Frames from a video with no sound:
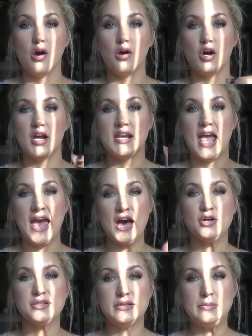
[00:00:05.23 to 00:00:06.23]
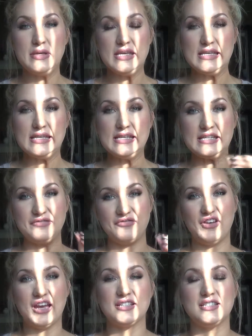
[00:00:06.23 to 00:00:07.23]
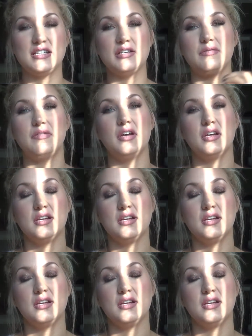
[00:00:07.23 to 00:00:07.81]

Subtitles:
on how to be an effective